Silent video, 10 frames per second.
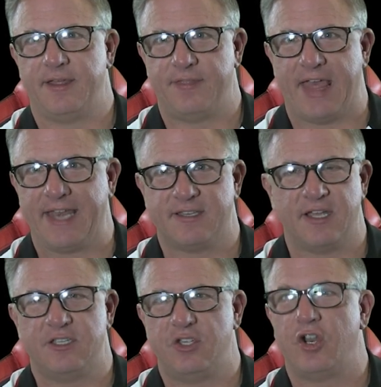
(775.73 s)

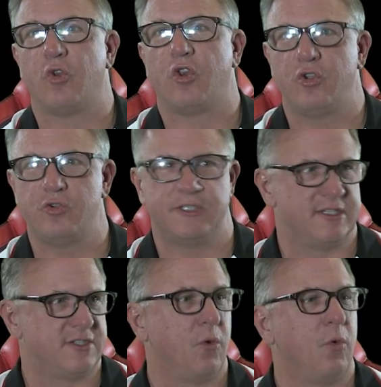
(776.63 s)
You don't lose
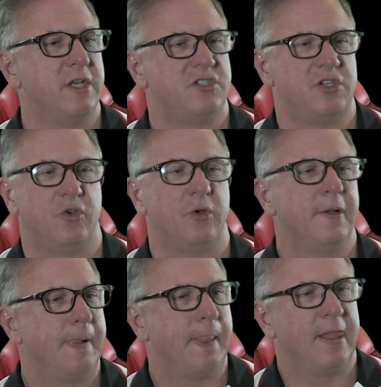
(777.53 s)
it. So once you
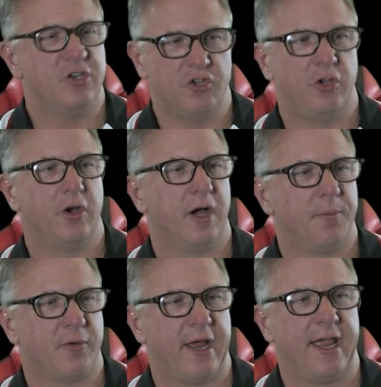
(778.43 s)
do your
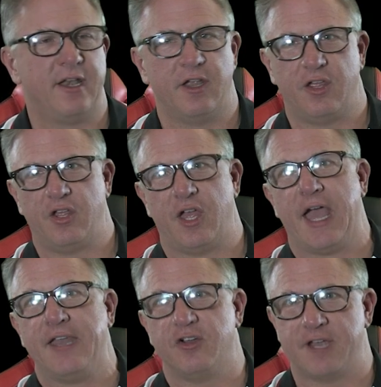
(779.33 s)
upgrade
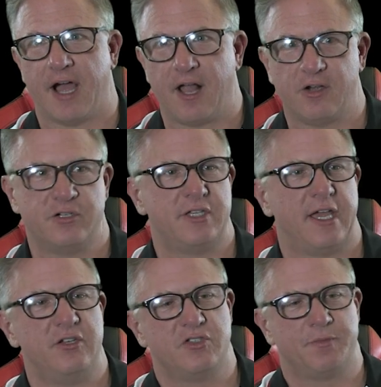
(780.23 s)
and your dollars,
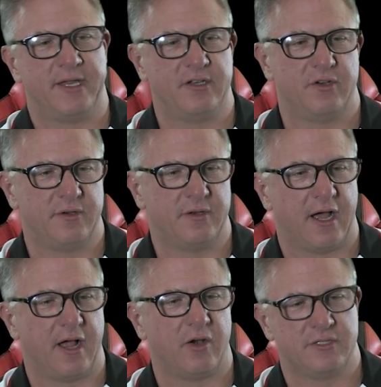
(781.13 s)
and you spend your
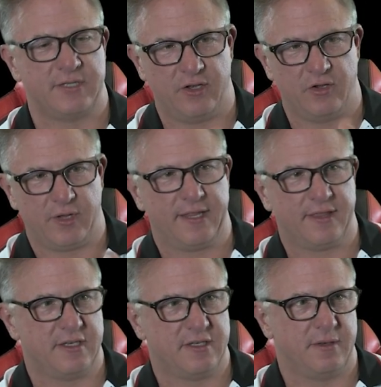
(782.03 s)
dollars, and you
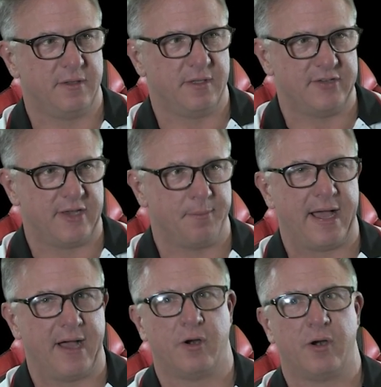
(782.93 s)
get the gem
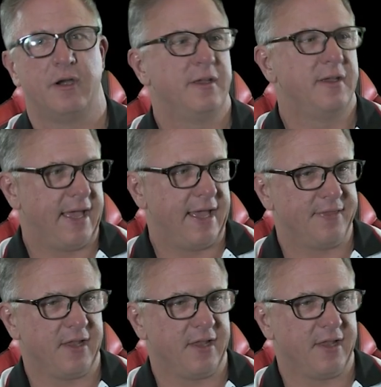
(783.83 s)
power and the